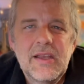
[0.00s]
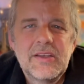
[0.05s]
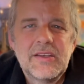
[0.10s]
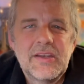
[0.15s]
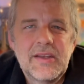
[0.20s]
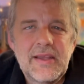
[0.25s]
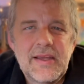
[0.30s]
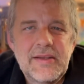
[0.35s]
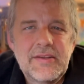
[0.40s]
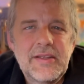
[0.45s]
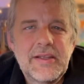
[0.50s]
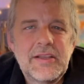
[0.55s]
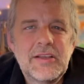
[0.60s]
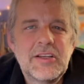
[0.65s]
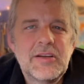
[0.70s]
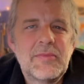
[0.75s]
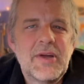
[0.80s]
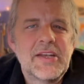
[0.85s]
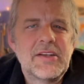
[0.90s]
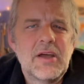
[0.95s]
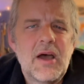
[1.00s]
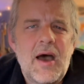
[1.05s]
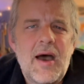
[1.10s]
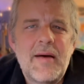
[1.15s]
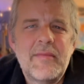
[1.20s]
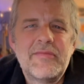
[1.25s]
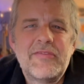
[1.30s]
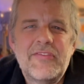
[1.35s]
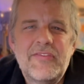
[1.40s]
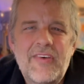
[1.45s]
Today, taking a look at my
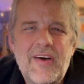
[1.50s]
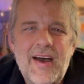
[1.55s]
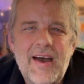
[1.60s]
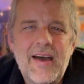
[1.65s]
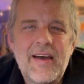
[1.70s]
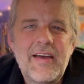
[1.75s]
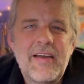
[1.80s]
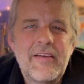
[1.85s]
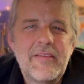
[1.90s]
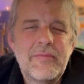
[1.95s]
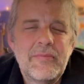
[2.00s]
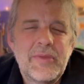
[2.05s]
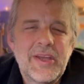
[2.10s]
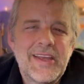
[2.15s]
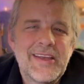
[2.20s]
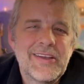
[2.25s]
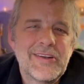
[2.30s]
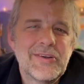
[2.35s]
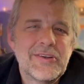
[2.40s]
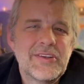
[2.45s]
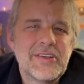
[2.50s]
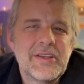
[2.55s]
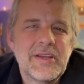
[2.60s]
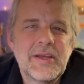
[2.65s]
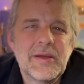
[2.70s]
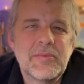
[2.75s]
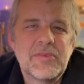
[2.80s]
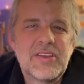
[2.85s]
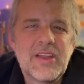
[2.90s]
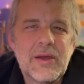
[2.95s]
top 5 beginner
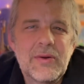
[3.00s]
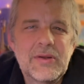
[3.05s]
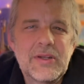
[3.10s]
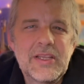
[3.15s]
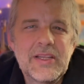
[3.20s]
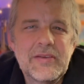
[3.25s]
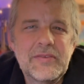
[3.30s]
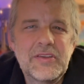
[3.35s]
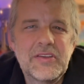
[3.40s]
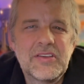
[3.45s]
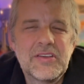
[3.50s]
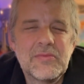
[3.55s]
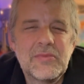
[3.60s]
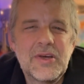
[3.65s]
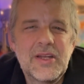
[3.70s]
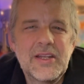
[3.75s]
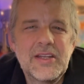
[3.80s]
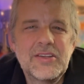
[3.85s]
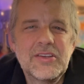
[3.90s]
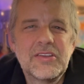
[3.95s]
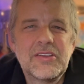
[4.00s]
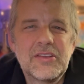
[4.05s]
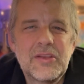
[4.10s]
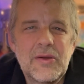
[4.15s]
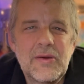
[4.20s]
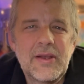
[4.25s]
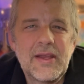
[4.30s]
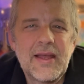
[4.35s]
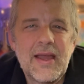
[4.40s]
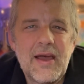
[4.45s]
tips I would give to somebody just
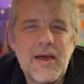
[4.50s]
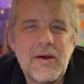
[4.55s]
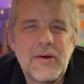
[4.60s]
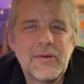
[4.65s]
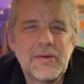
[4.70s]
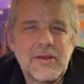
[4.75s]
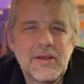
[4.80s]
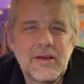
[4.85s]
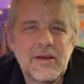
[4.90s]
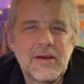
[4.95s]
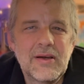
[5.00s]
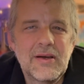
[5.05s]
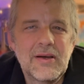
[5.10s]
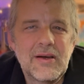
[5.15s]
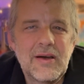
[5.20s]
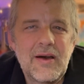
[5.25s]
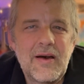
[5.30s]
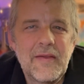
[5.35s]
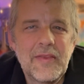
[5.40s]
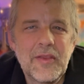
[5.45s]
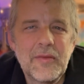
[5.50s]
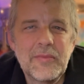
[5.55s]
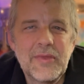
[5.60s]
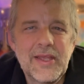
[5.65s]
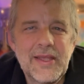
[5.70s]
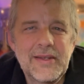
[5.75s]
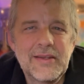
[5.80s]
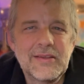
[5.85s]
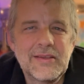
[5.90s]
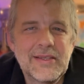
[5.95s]
starting out on the
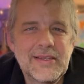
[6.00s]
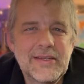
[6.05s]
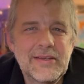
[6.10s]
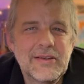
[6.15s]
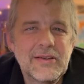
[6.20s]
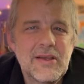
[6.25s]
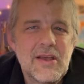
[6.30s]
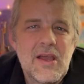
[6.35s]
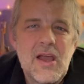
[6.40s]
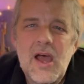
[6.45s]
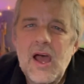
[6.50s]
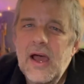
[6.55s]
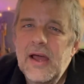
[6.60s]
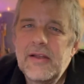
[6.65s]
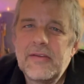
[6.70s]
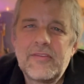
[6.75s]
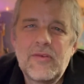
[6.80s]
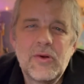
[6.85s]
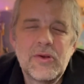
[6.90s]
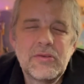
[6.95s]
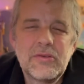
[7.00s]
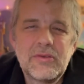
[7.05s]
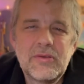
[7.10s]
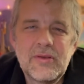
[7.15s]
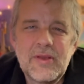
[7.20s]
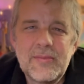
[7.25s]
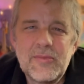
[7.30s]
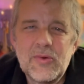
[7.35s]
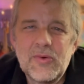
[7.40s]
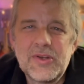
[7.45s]
mandolin here. And of course,
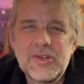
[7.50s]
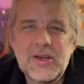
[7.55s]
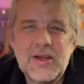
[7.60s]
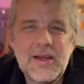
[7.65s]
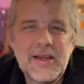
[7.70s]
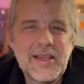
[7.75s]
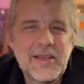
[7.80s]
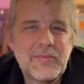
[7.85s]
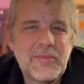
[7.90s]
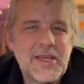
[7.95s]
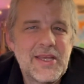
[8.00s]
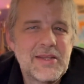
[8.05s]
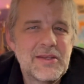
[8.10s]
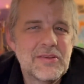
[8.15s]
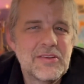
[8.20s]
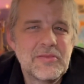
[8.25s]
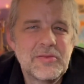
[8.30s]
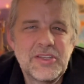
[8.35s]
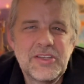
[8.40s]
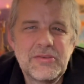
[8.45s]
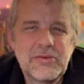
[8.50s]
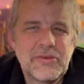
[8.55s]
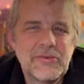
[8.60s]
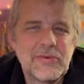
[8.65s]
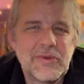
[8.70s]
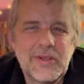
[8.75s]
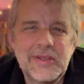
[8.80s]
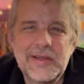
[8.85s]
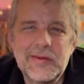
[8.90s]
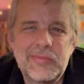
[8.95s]
I mean, we're talking mandos, but this would
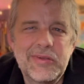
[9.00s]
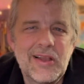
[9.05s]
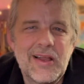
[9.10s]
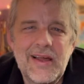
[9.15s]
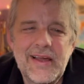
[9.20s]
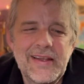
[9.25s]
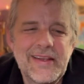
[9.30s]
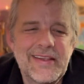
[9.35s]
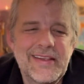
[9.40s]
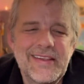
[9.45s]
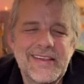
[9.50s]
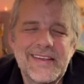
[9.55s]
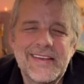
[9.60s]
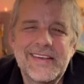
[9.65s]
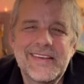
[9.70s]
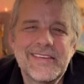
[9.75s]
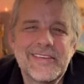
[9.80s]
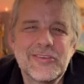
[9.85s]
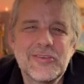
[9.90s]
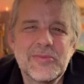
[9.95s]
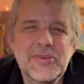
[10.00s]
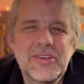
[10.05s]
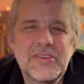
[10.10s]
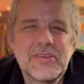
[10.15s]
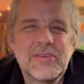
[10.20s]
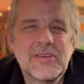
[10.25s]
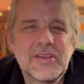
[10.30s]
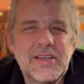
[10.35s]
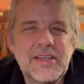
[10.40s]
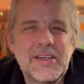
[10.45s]
really apply to any instrument,
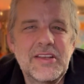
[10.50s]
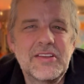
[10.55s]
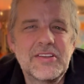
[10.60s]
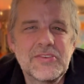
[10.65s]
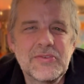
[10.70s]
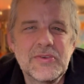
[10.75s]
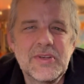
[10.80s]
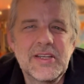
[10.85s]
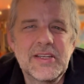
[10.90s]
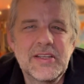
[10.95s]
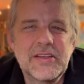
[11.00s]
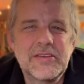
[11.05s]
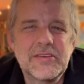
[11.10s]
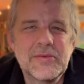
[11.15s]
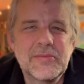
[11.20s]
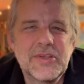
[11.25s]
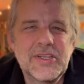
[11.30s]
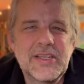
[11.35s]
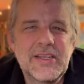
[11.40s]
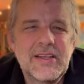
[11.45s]
certainly any stringed instrument.